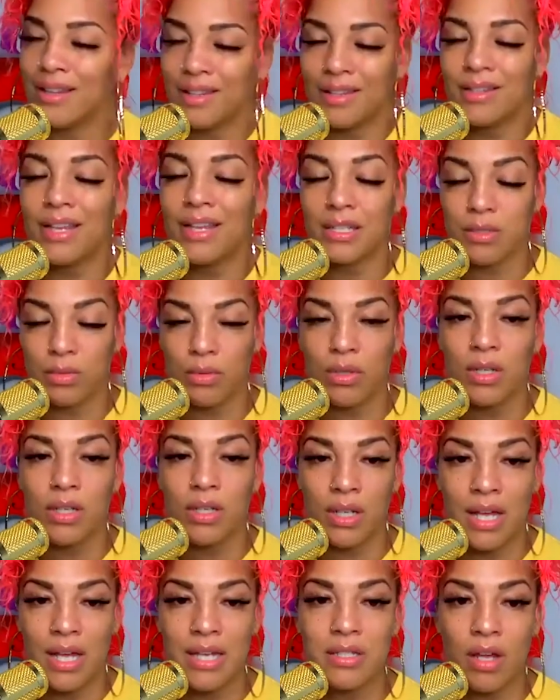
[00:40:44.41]

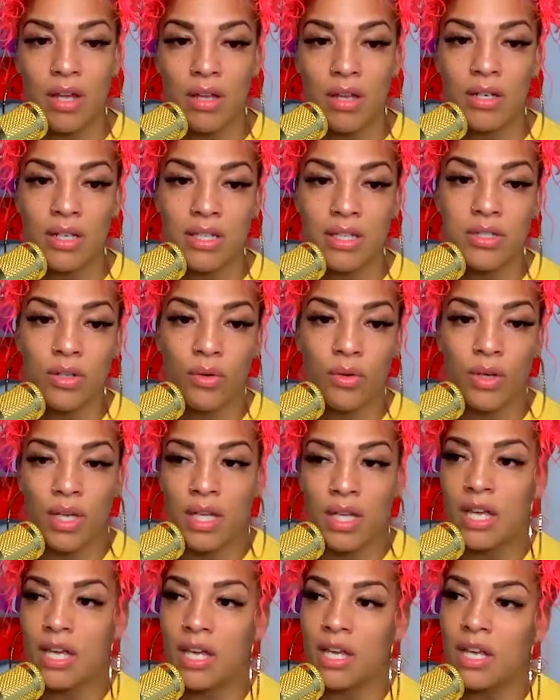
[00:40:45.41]
that's all it is. So
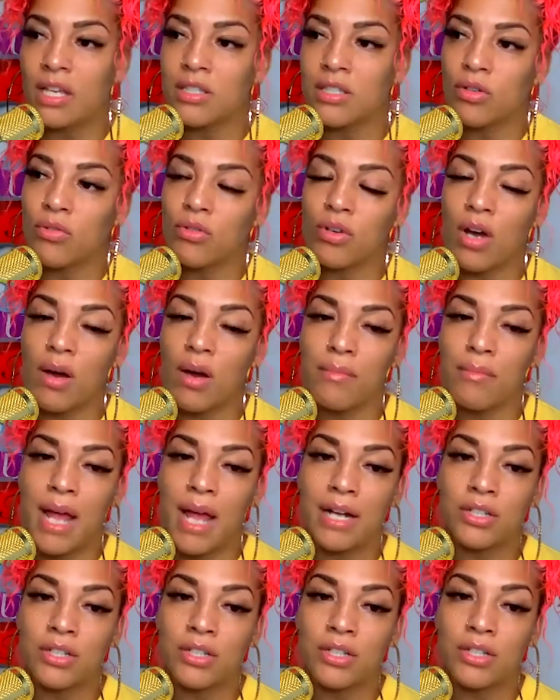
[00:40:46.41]
it's gonna come
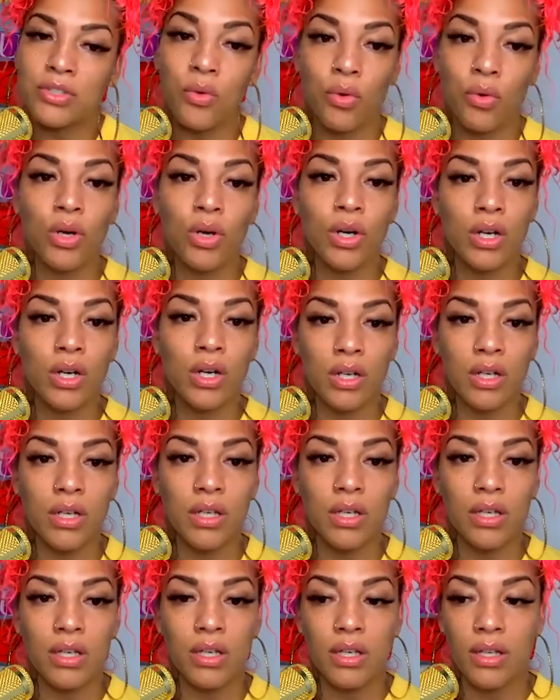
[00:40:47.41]
natural, or
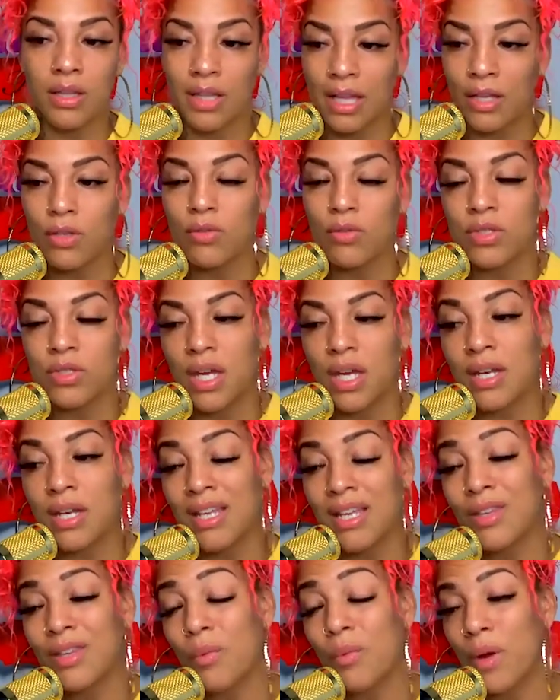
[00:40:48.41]
like you said,
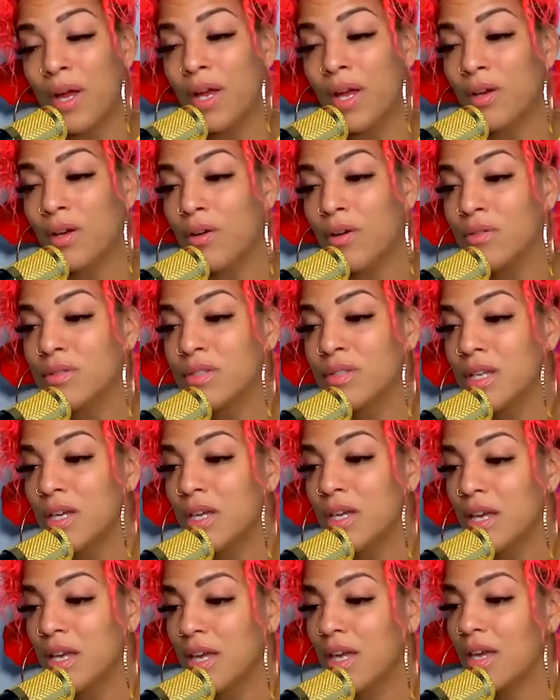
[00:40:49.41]
either way it goes,
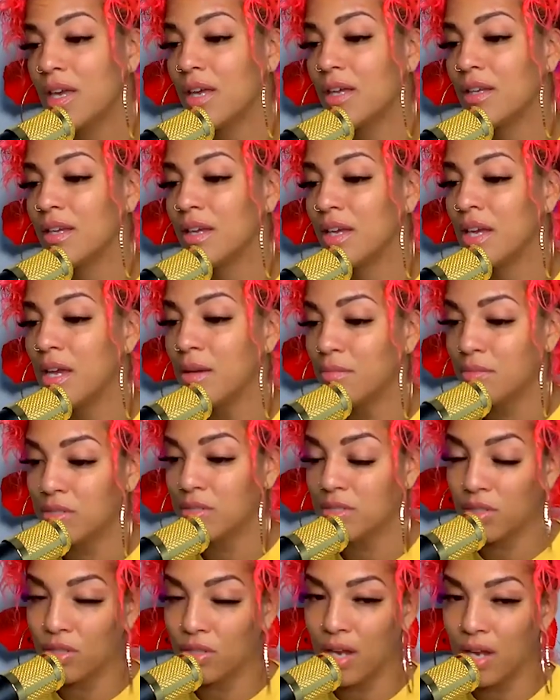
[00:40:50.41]
him just
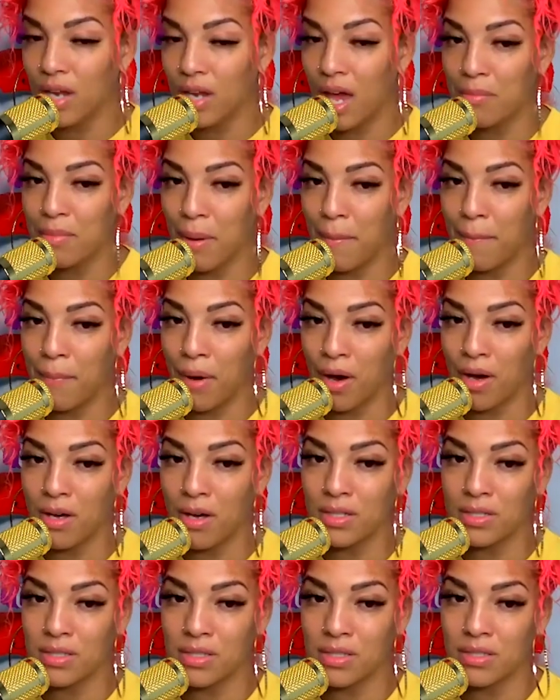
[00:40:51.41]
learning how to be a
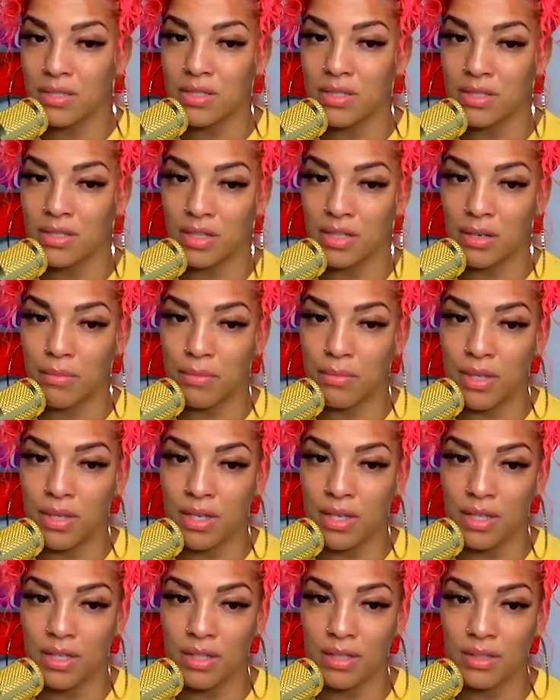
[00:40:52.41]
boss is gonna
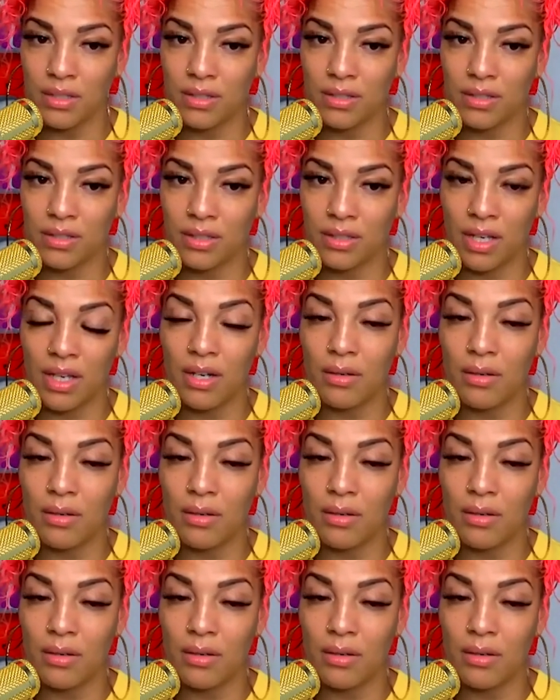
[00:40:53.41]
be in him.